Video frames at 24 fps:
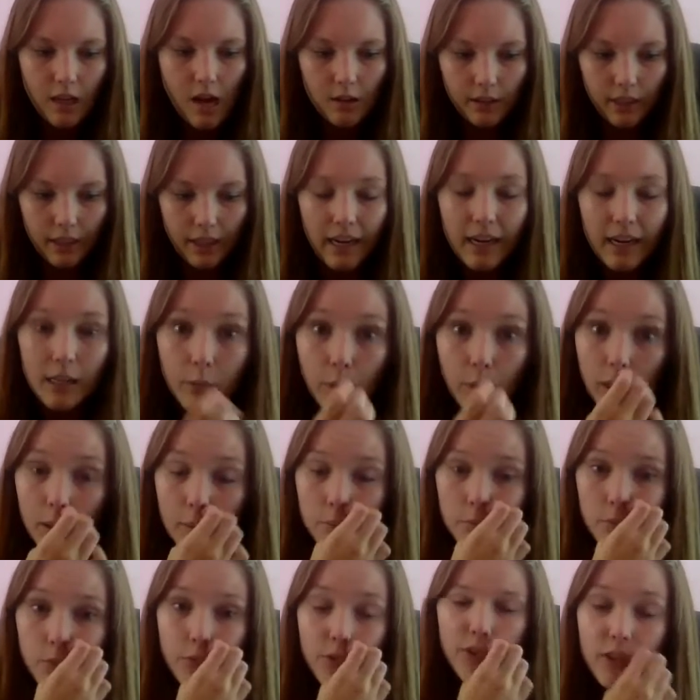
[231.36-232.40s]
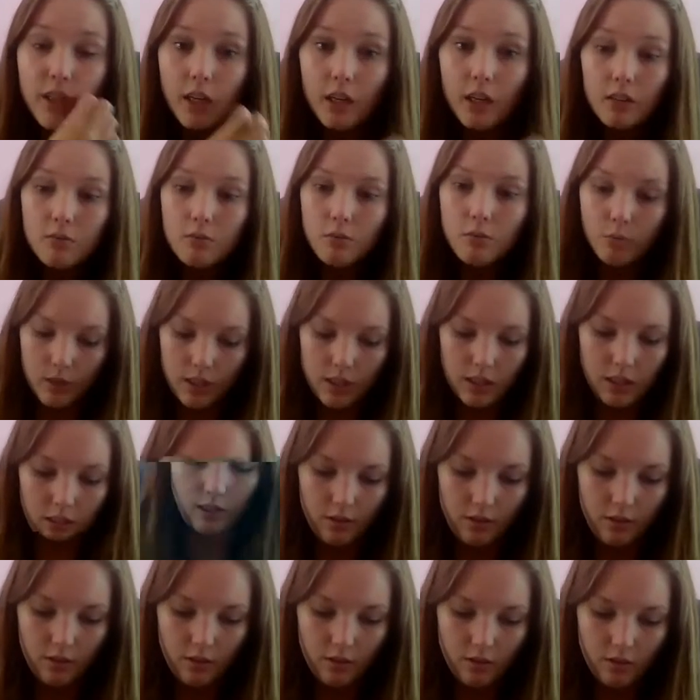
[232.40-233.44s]
Okay, anyway, moving on. We
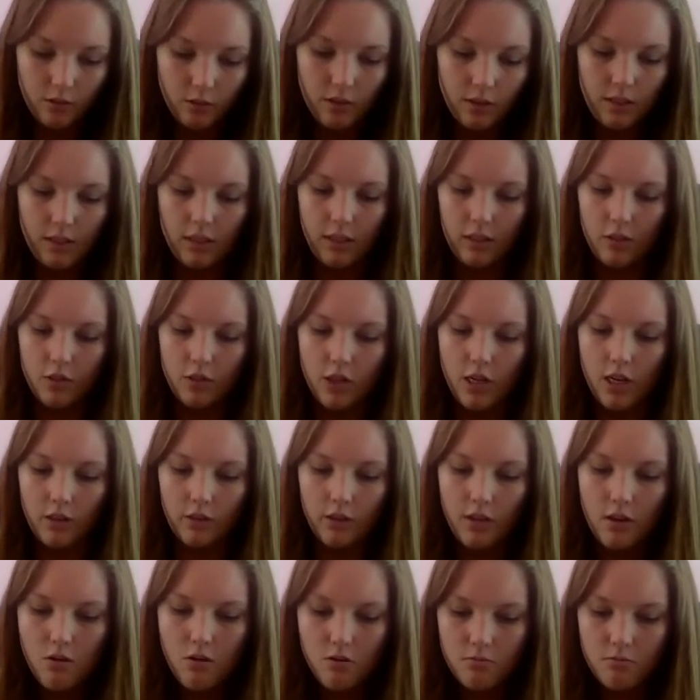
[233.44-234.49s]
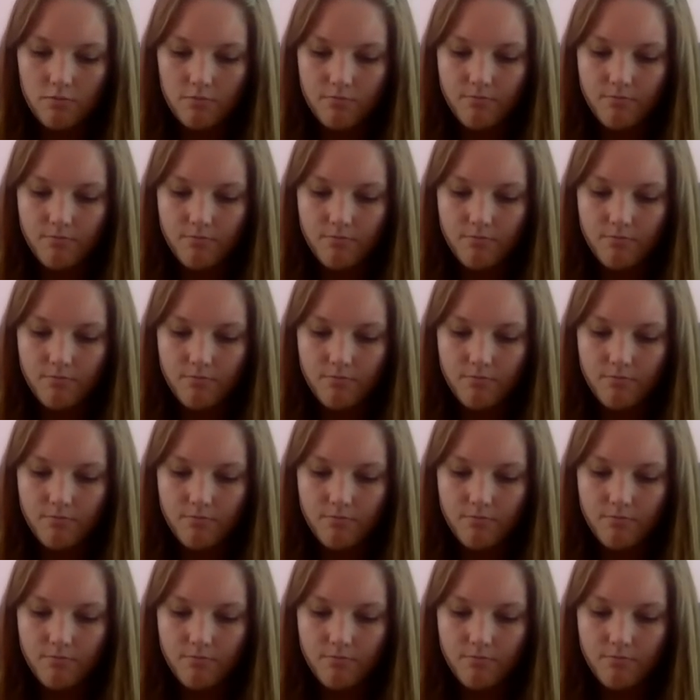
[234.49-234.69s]
need to get the child out.